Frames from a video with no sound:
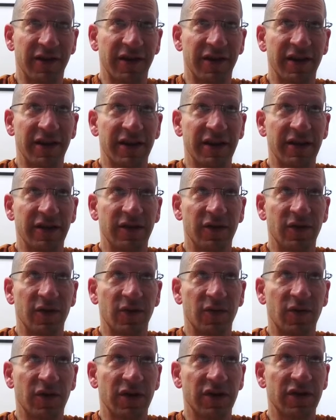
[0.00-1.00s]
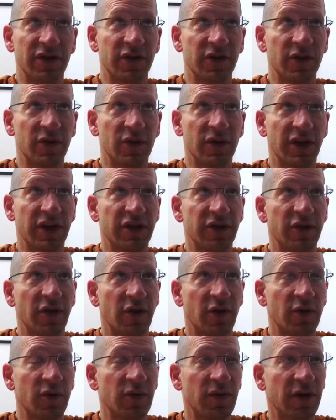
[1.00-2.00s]
I wanted to let you
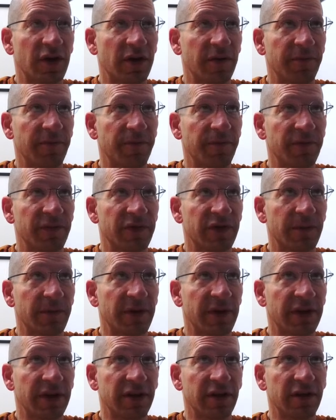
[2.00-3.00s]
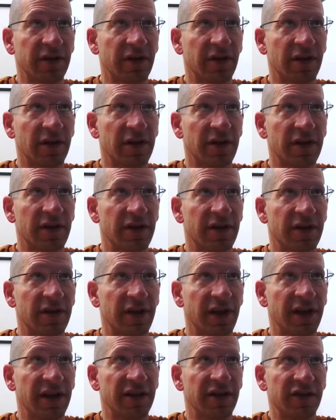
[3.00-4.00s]
know something
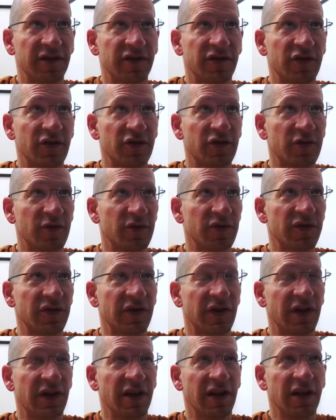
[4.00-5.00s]
that is good news,